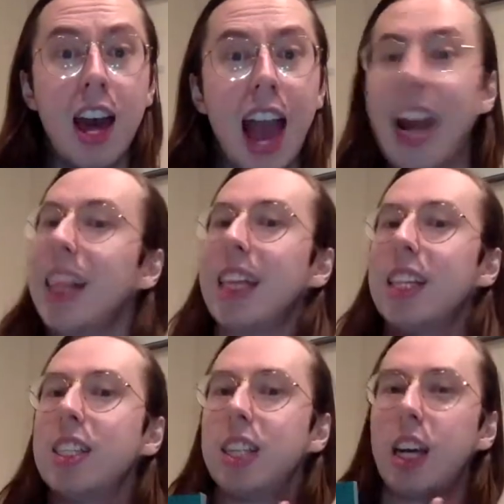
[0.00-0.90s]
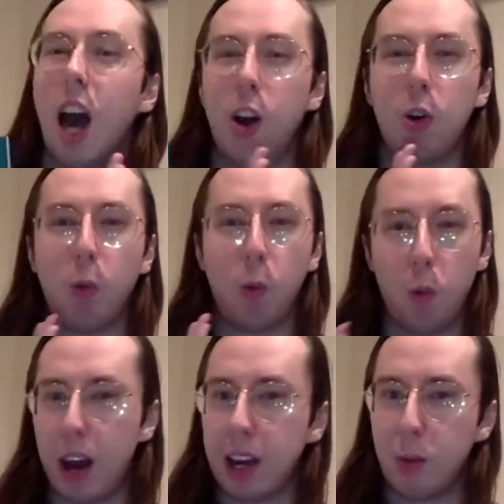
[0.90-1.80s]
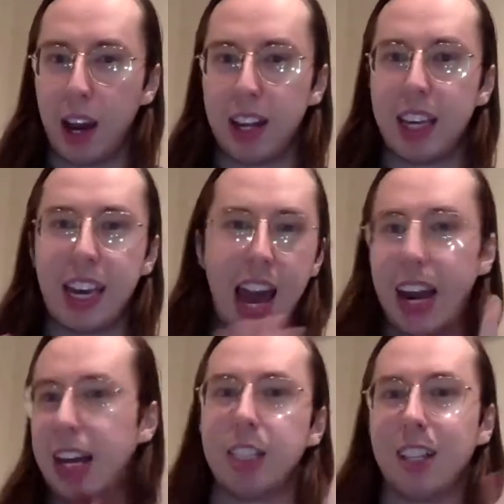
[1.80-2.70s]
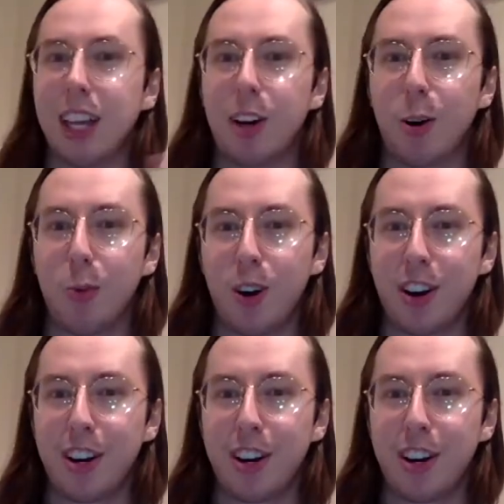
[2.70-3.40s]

and I think this is like a great way to get into like her work.